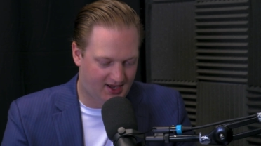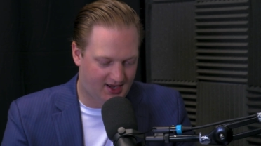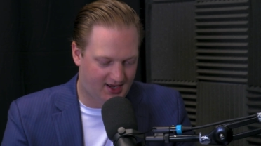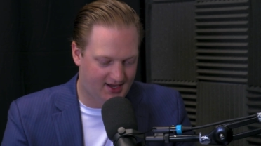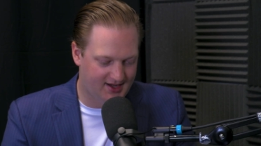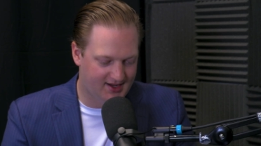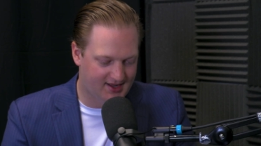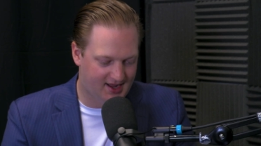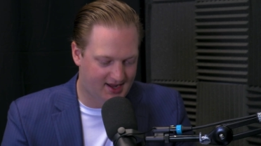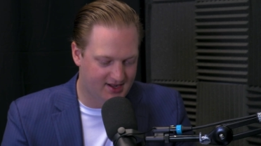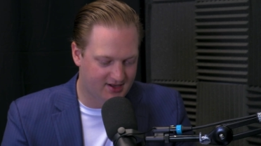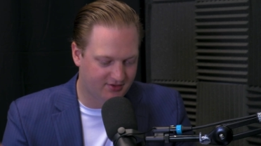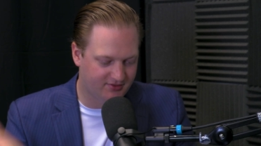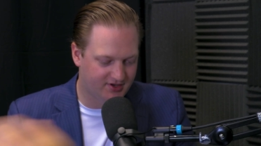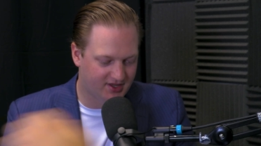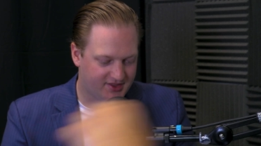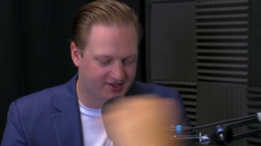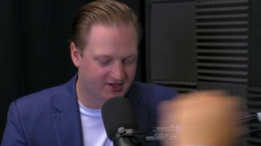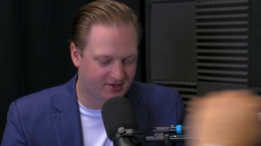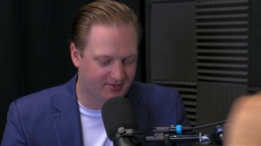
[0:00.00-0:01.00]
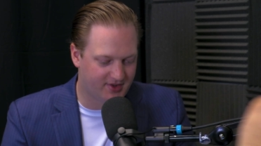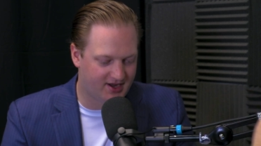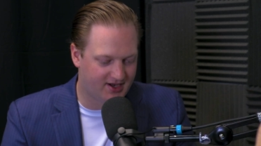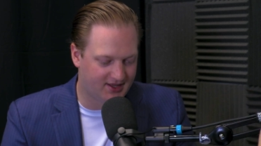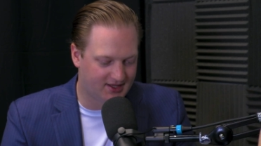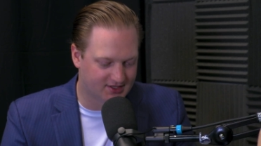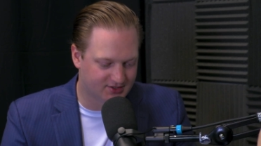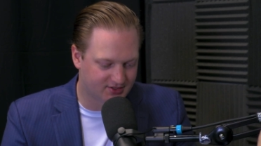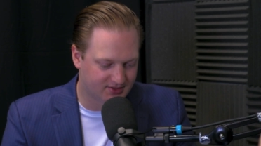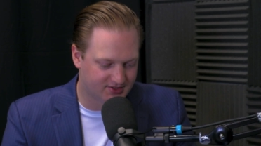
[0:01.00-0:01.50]
I know nothing about it.
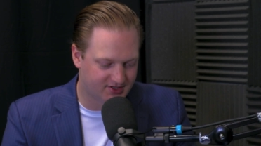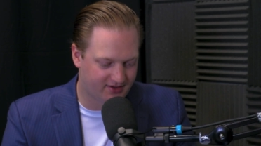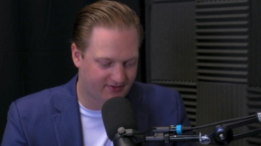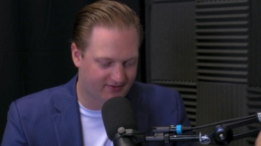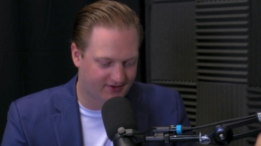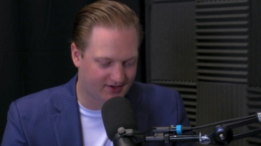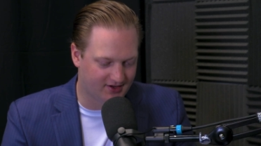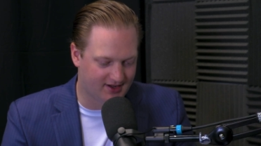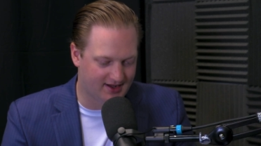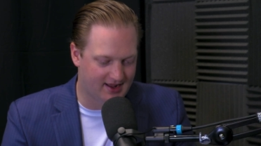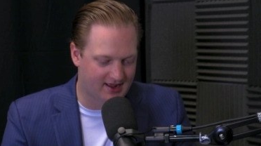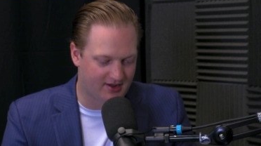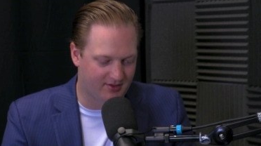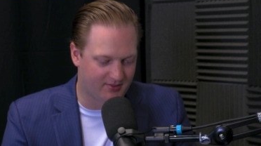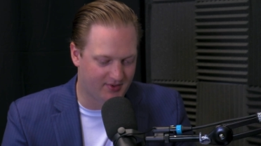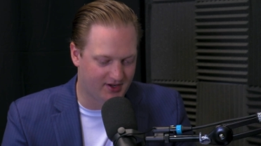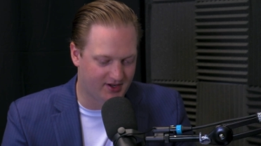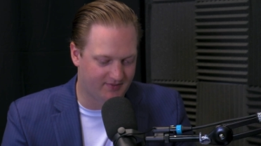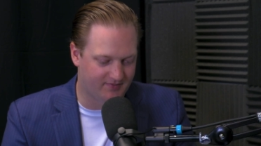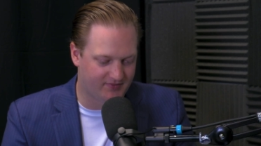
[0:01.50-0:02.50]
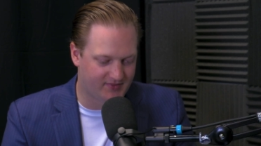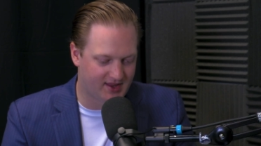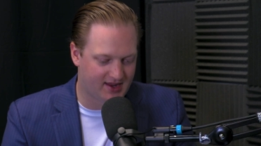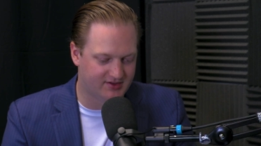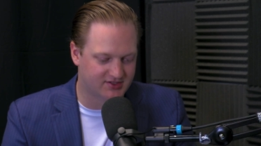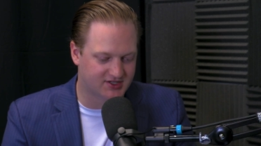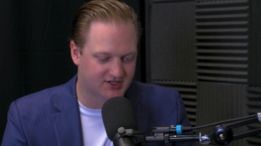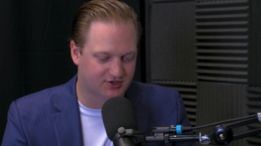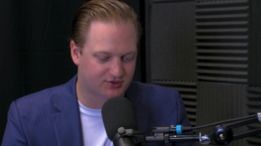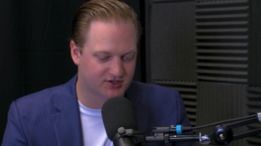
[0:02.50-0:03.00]
That's why I'm trying to figure it out. But
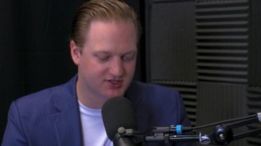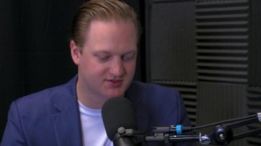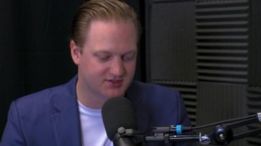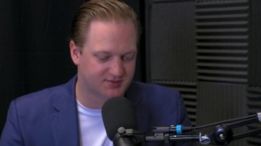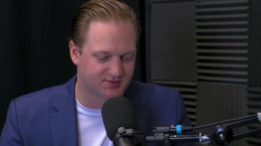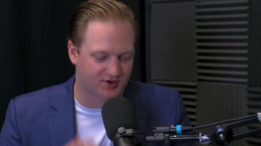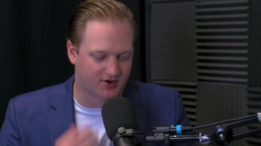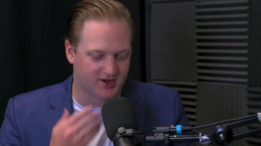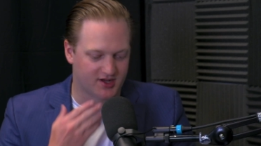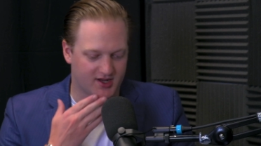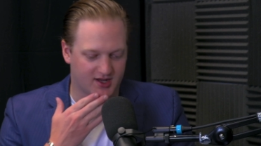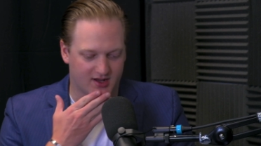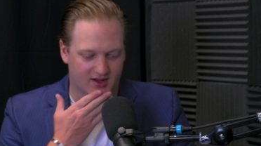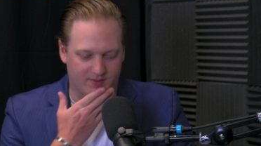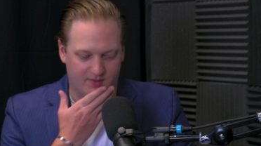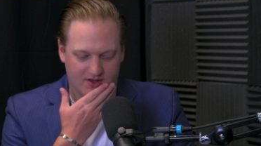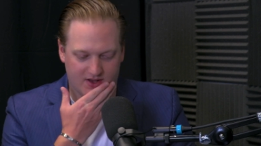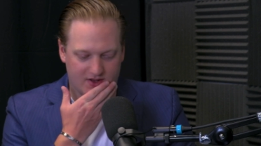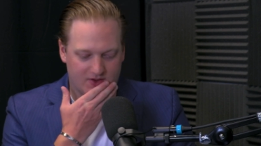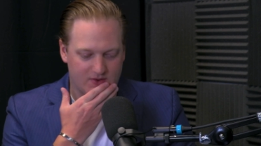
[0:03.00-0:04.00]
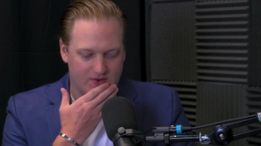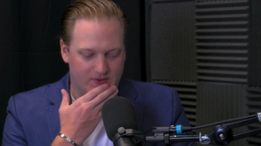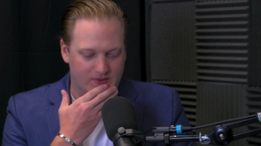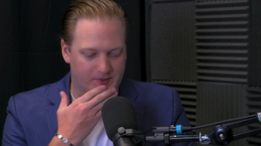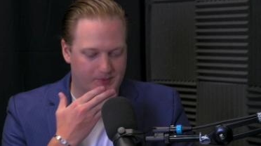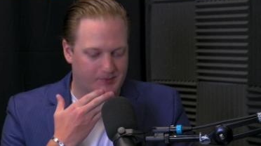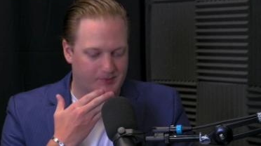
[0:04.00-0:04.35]
there's a Christmas party, I'm being told.